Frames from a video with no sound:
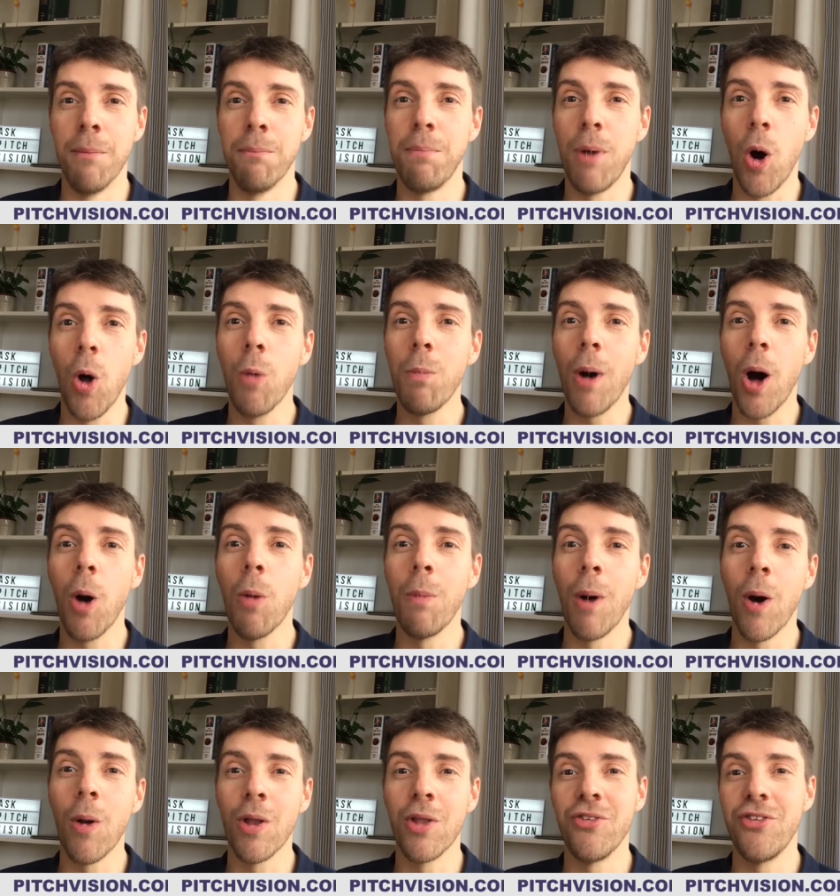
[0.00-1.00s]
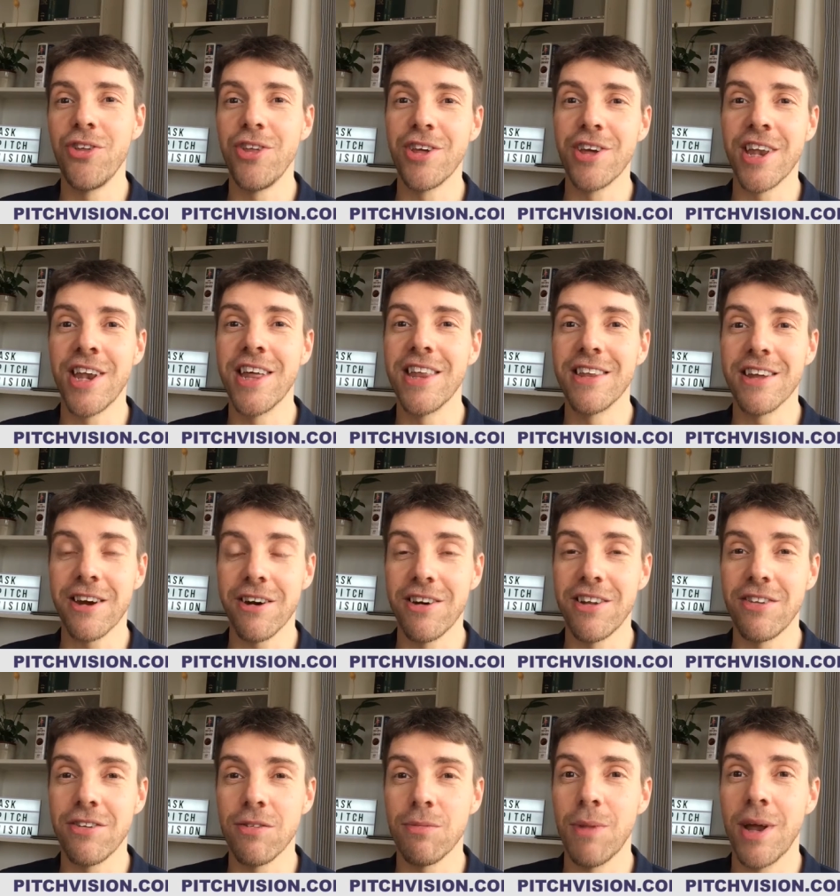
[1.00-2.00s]
Bowl, bowl, bowl until you can hit the crease
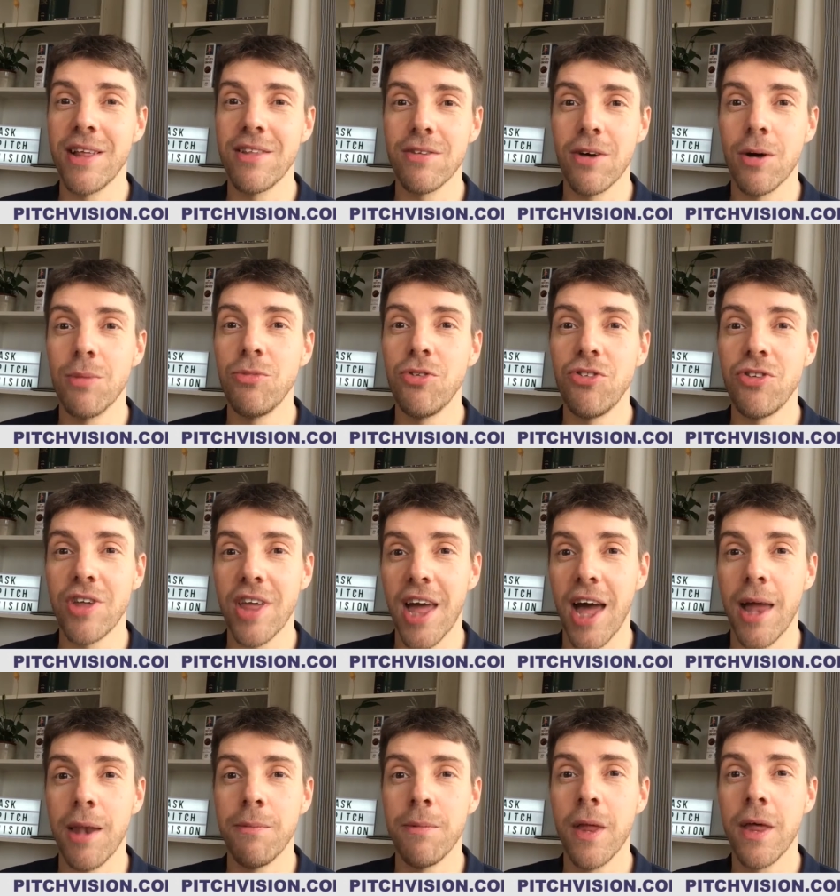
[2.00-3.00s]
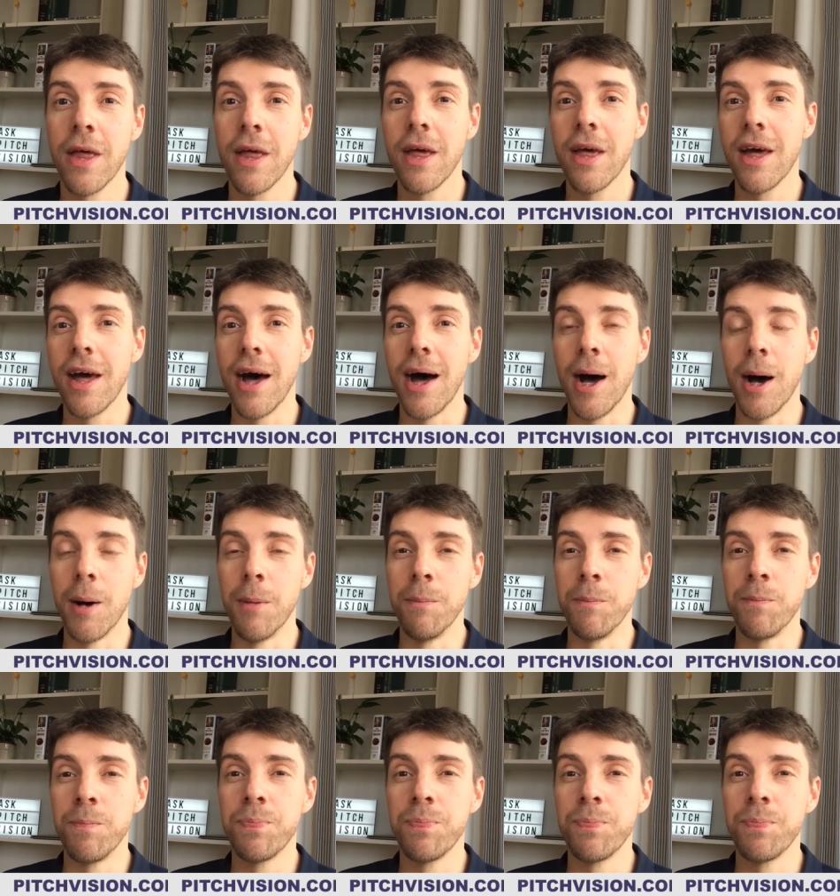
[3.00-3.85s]
as many times as you can.